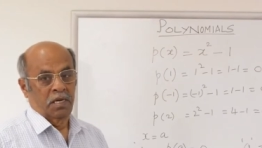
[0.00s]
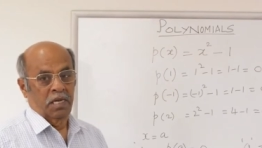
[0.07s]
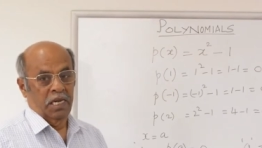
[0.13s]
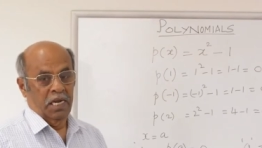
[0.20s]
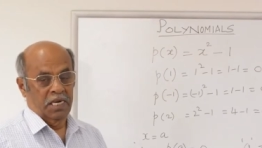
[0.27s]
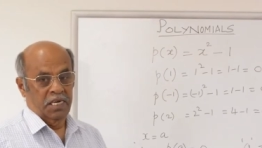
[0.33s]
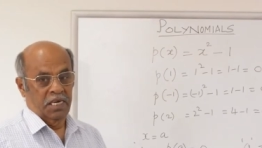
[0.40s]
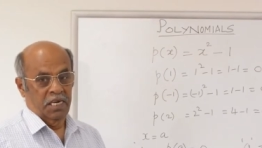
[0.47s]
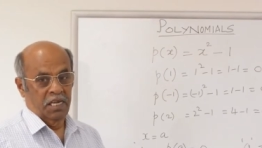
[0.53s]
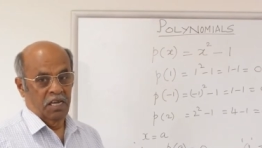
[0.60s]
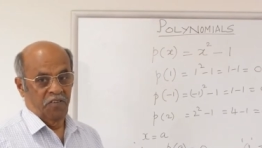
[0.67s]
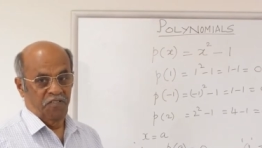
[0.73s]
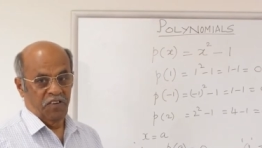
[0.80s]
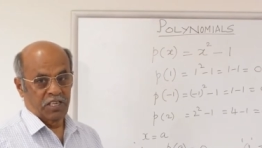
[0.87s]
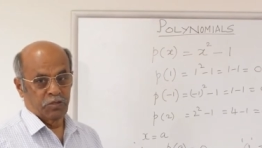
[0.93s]
Let
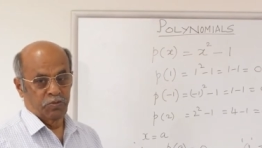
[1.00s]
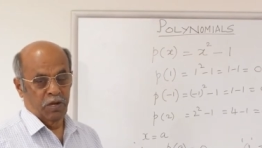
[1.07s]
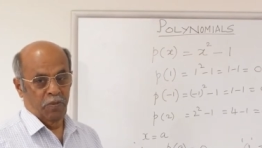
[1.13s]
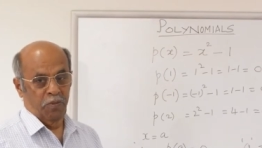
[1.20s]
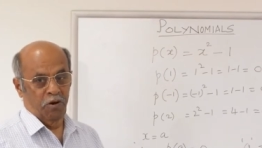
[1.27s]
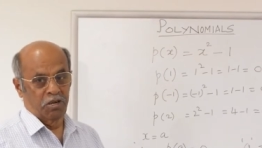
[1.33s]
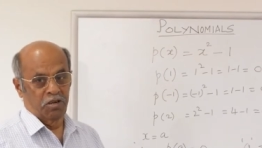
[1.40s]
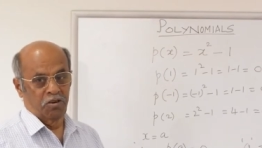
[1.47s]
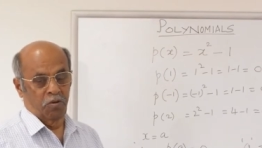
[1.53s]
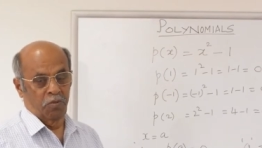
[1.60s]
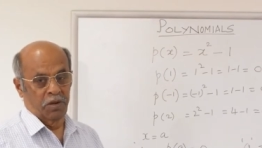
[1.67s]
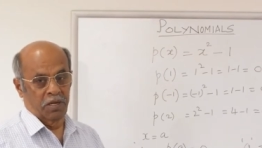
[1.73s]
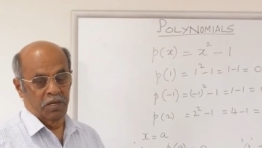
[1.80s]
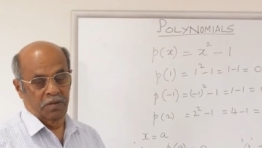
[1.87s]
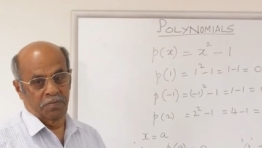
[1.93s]
fx be a
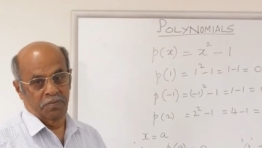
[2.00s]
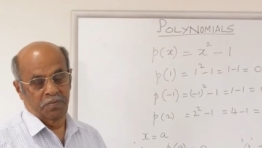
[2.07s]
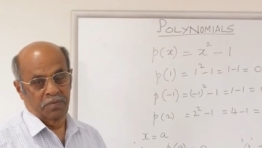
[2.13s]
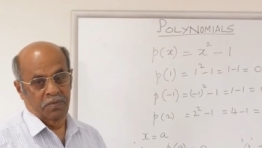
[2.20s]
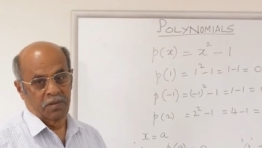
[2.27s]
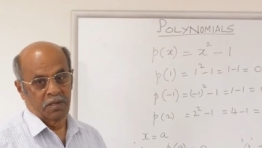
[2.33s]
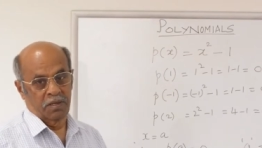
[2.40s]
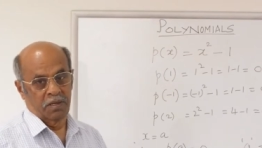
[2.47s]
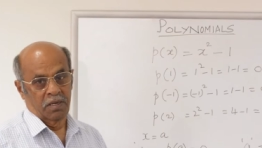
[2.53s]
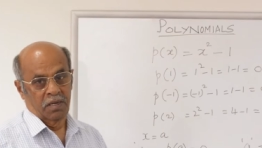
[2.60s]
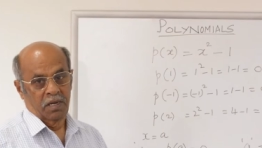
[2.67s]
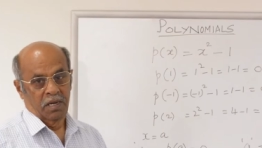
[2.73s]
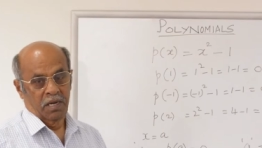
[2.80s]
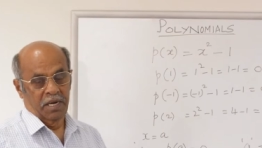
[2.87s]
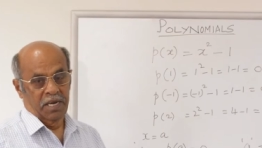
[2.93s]
polynomial.
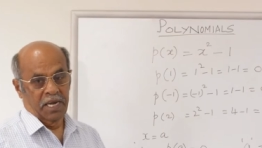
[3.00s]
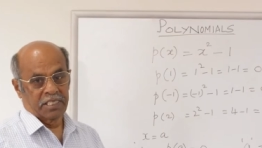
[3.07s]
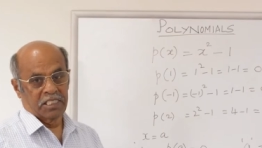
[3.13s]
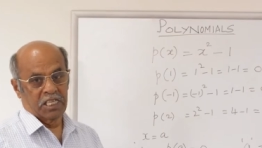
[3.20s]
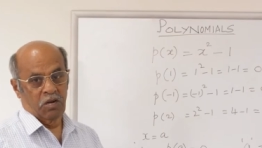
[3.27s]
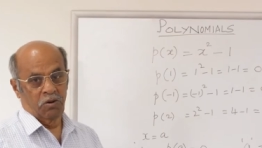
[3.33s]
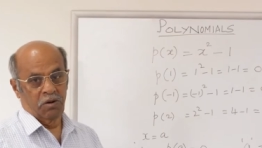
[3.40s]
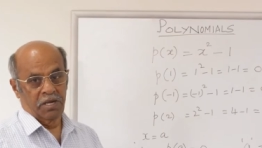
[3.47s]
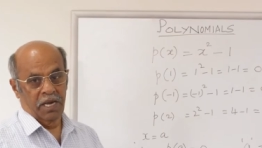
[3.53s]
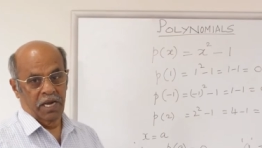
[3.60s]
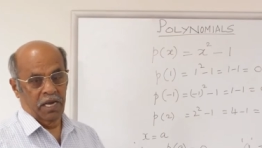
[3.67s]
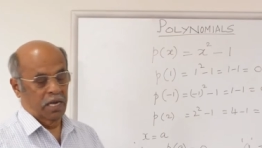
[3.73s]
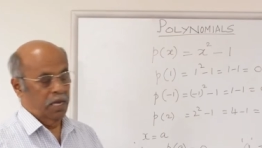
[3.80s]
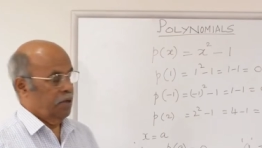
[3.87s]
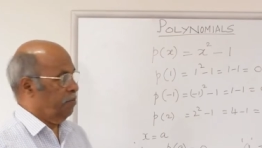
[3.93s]
Let x equal to
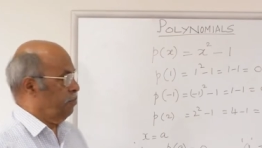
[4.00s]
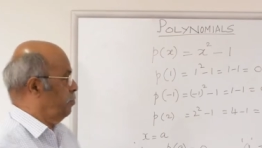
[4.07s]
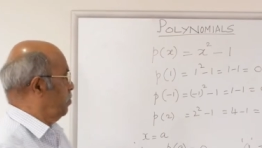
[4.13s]
a.